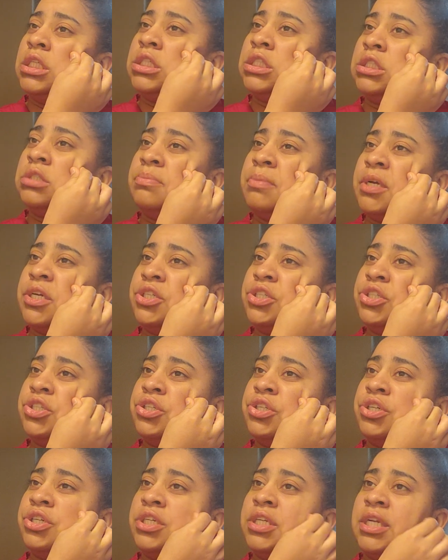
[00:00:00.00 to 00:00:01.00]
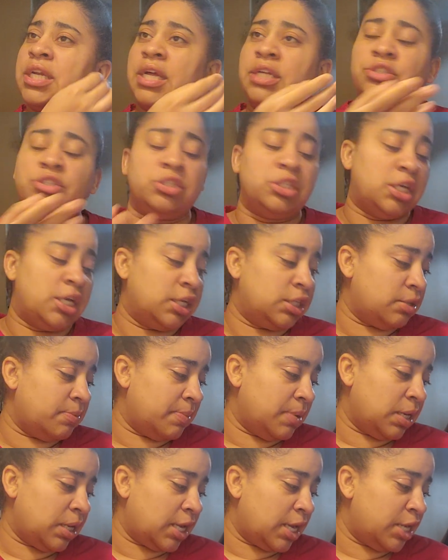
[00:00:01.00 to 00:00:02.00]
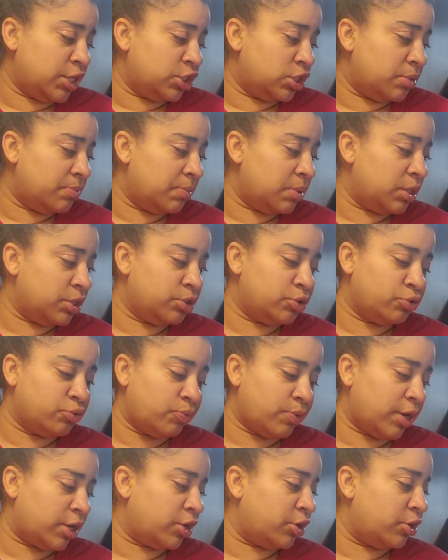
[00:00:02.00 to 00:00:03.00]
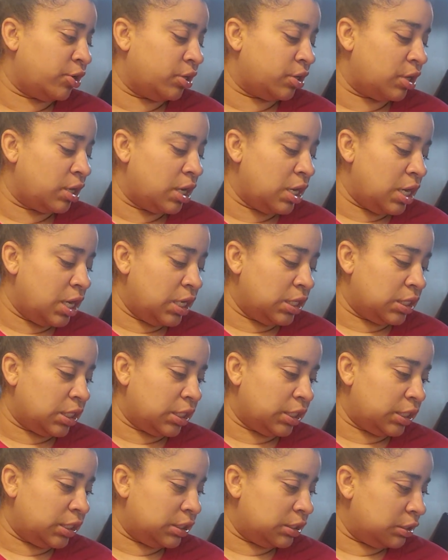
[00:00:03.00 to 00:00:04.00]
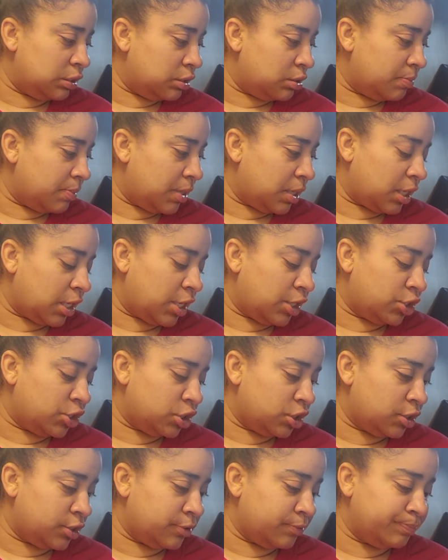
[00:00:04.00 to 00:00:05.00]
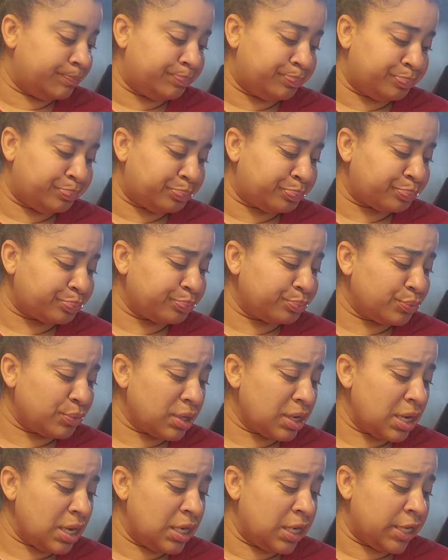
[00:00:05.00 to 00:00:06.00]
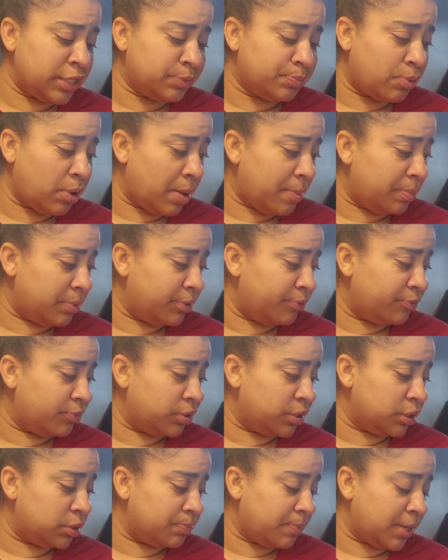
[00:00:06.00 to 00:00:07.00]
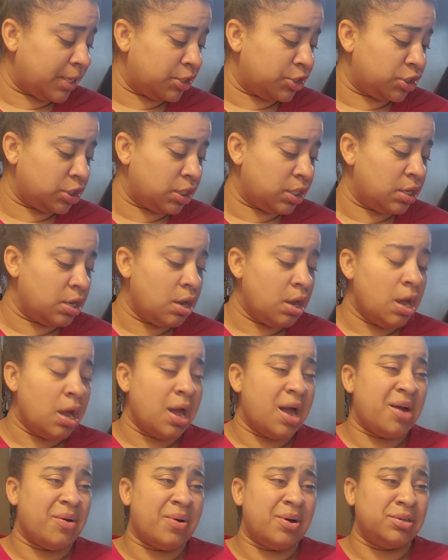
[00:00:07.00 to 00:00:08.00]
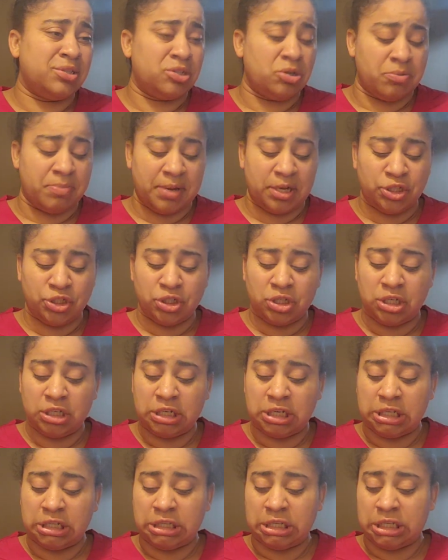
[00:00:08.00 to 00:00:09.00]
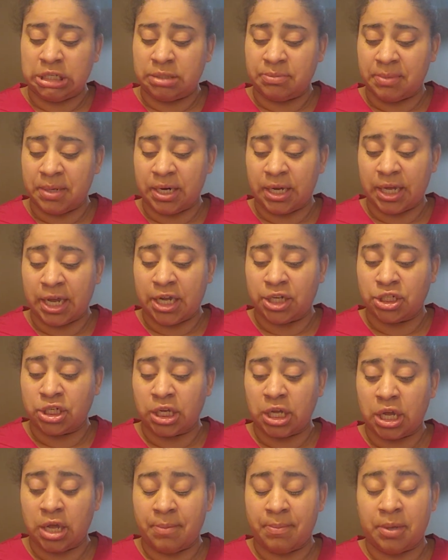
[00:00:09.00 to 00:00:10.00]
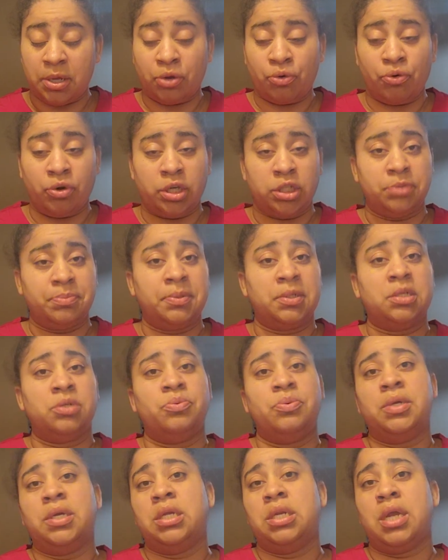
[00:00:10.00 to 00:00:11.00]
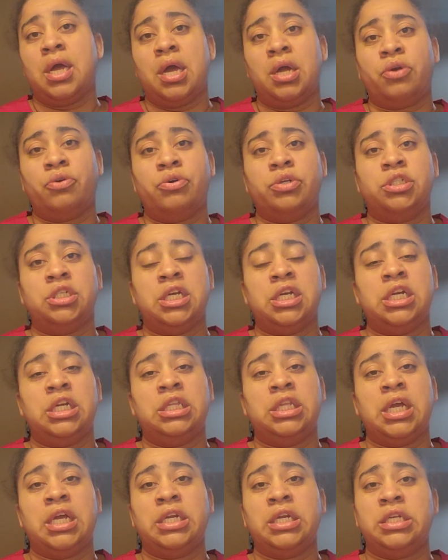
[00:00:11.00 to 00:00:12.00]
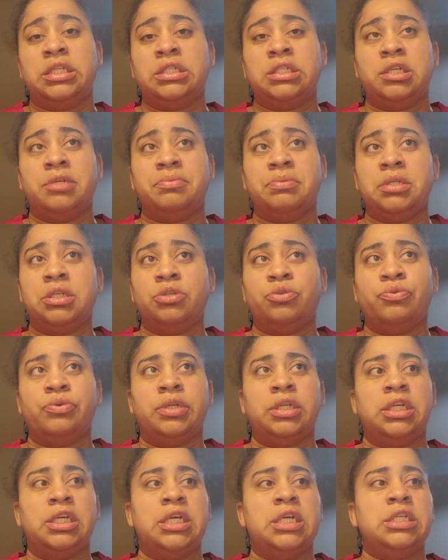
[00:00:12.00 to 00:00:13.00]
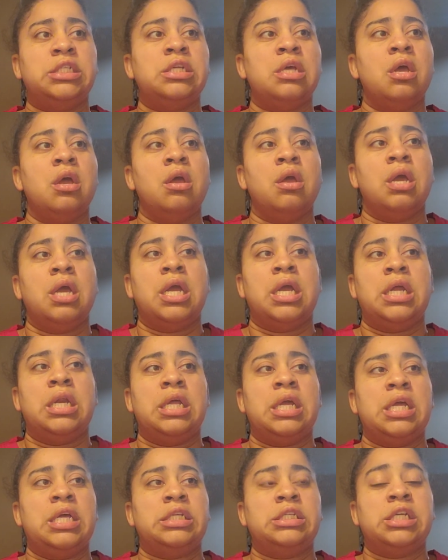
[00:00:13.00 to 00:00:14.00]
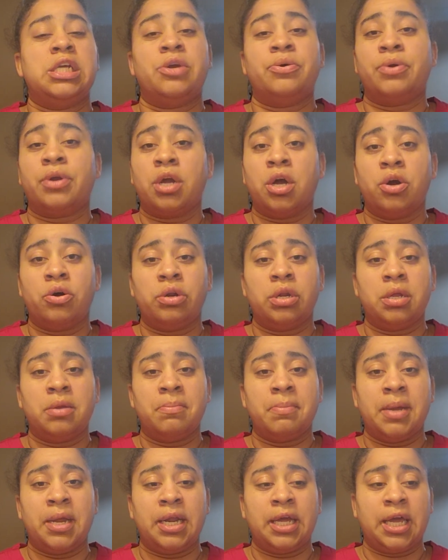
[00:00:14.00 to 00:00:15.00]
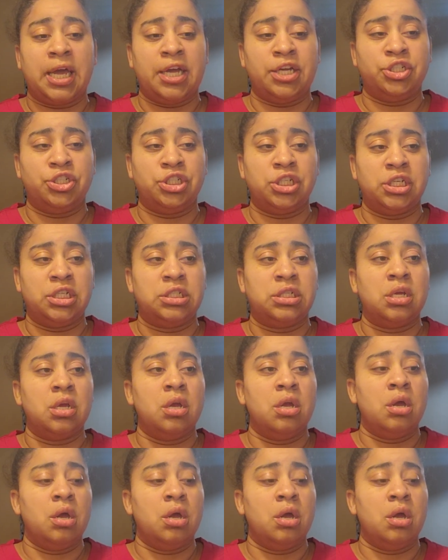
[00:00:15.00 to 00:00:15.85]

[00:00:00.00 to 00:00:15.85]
just make sure that I check the medication administration record, that this is medication that's properly for this patient. I will also make sure that this medication can be crushed, because we cannot crush anything that's substance released, any enteric-coated medications,